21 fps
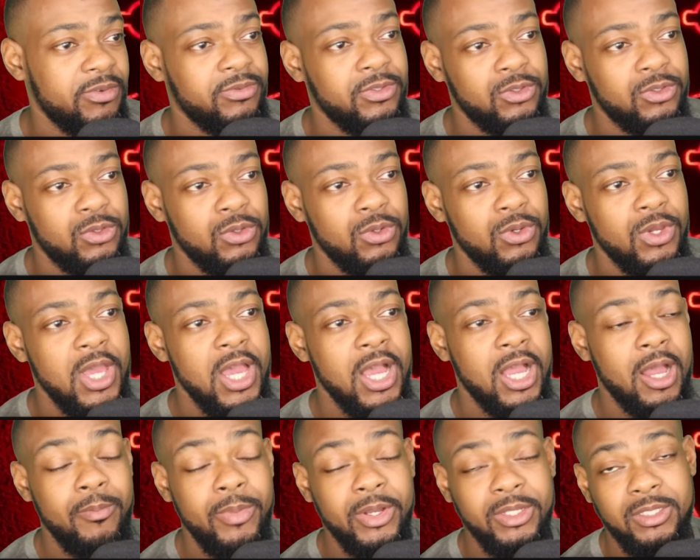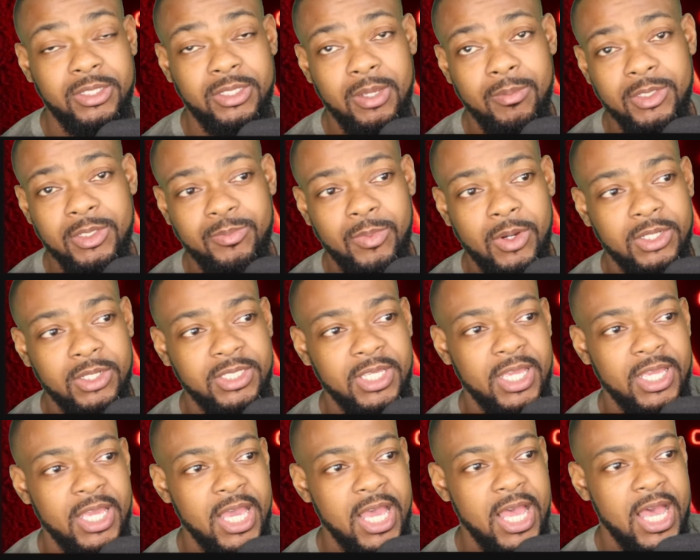is 52 compared to Thomas
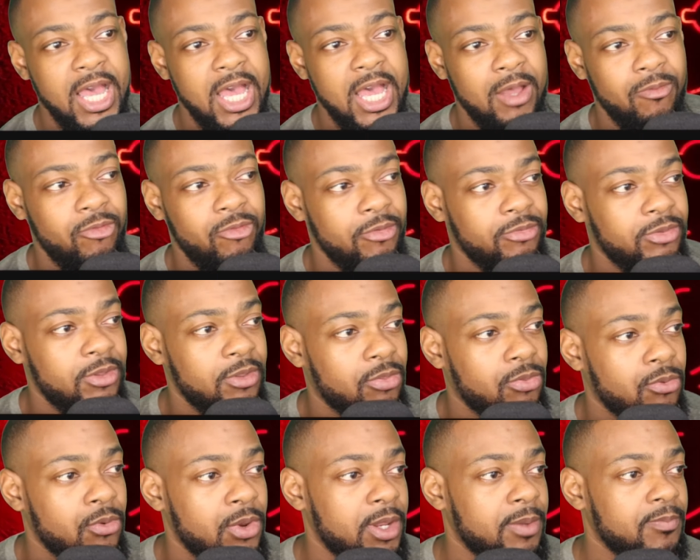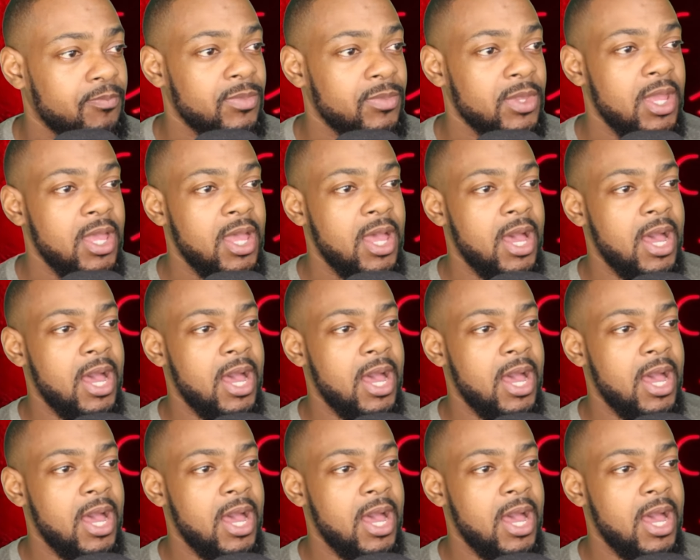Partey, 53.